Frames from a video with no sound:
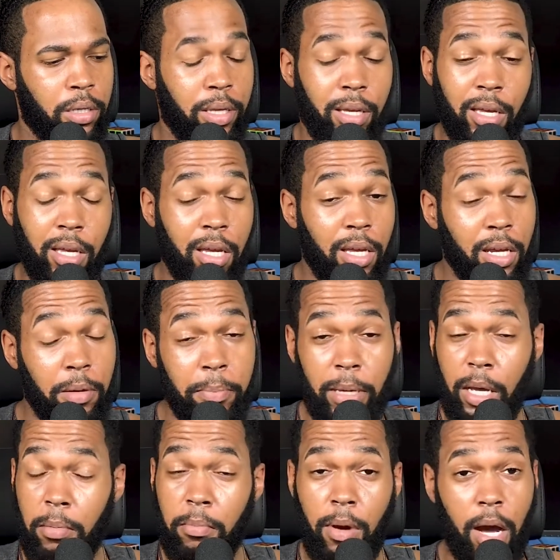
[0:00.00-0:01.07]
It could be
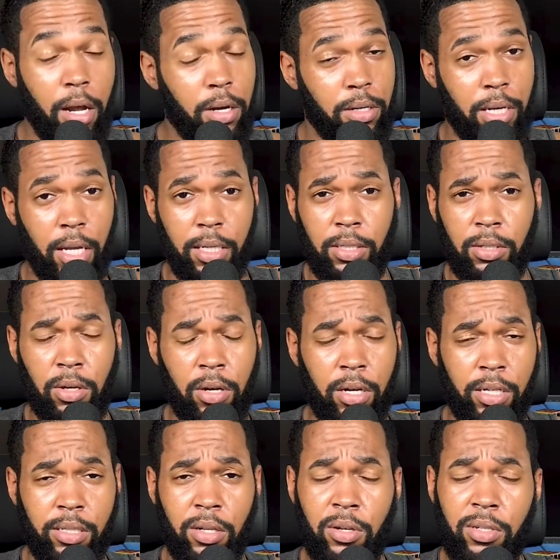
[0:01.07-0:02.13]
a modern day song
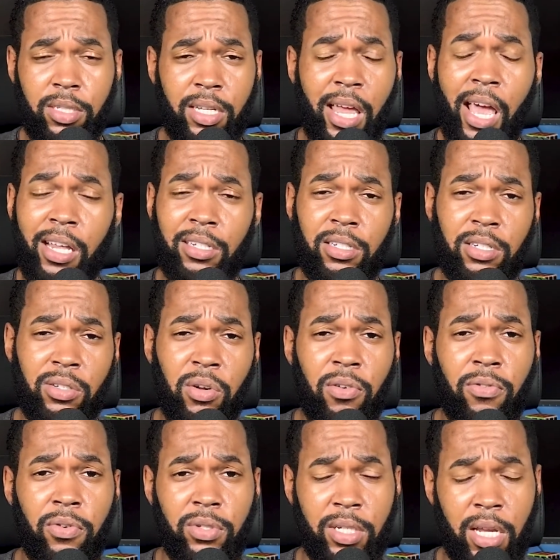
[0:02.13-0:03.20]
as long as it has a
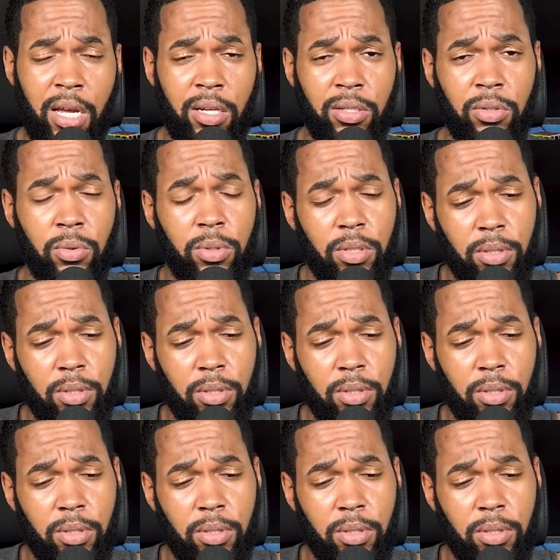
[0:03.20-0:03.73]
soulful sound to it.